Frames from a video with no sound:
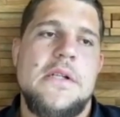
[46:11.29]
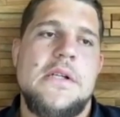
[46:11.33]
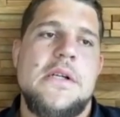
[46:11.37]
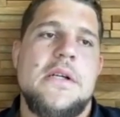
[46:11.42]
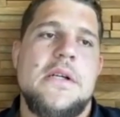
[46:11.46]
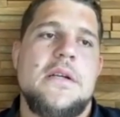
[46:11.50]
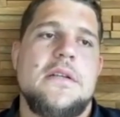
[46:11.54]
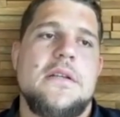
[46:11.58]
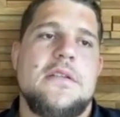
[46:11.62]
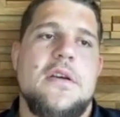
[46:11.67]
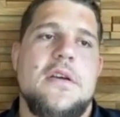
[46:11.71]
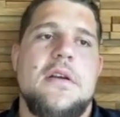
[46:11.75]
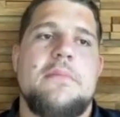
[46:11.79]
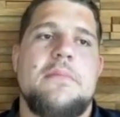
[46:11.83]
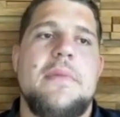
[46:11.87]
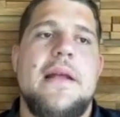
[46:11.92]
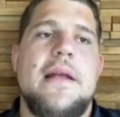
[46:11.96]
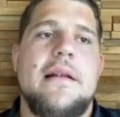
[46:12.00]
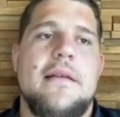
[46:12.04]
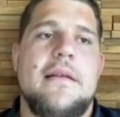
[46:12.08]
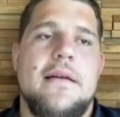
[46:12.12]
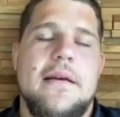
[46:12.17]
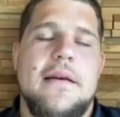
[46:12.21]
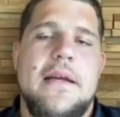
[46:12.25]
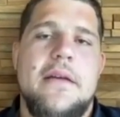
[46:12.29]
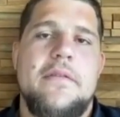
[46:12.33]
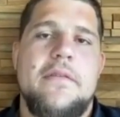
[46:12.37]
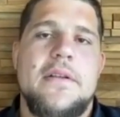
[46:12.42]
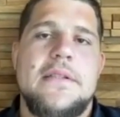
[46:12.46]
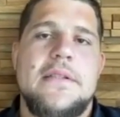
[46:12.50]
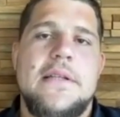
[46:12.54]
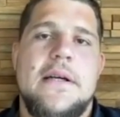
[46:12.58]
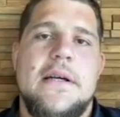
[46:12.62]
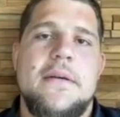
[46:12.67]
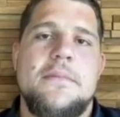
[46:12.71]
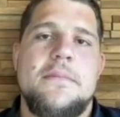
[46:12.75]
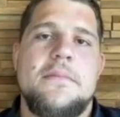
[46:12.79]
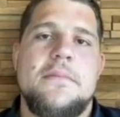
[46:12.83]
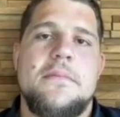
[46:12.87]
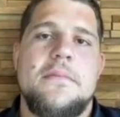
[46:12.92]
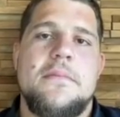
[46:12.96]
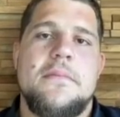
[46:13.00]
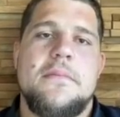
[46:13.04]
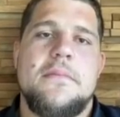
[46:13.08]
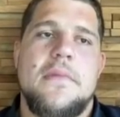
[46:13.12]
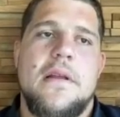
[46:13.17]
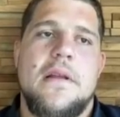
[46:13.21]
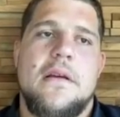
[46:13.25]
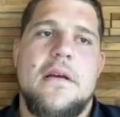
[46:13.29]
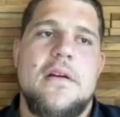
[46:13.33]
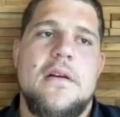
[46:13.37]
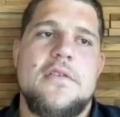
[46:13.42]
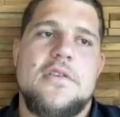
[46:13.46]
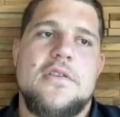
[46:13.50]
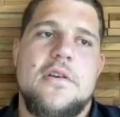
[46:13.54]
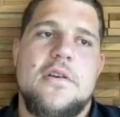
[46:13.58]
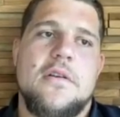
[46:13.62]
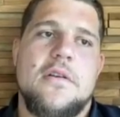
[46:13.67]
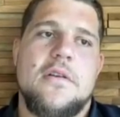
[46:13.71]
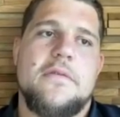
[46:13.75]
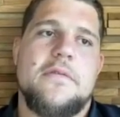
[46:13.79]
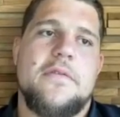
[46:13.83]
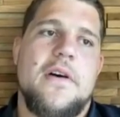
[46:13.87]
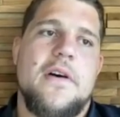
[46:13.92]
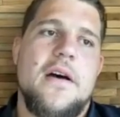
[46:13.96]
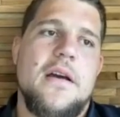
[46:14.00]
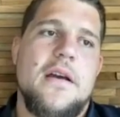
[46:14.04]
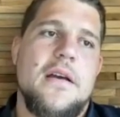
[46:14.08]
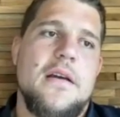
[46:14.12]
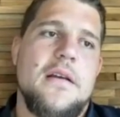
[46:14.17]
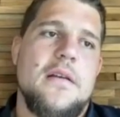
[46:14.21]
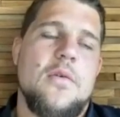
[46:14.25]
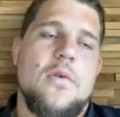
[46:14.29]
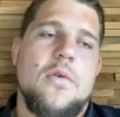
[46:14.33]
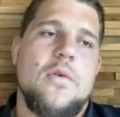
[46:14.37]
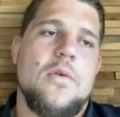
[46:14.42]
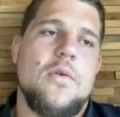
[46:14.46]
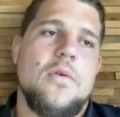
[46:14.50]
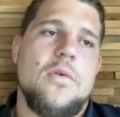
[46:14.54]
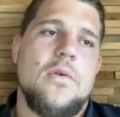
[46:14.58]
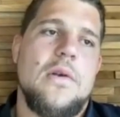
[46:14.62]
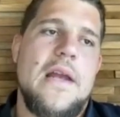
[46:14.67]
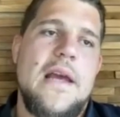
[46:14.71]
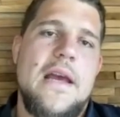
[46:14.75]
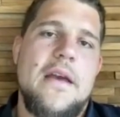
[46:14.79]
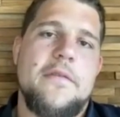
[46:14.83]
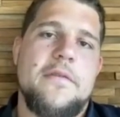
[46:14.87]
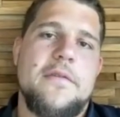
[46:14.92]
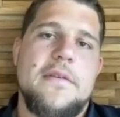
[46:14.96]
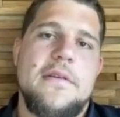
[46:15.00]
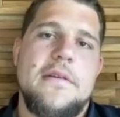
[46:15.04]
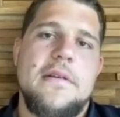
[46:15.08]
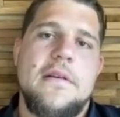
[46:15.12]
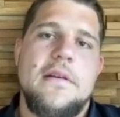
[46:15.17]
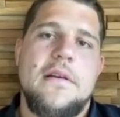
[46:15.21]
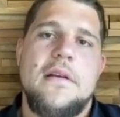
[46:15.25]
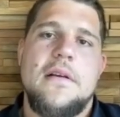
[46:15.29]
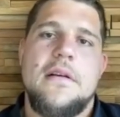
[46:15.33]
So it meant like every time the coach got fired or left,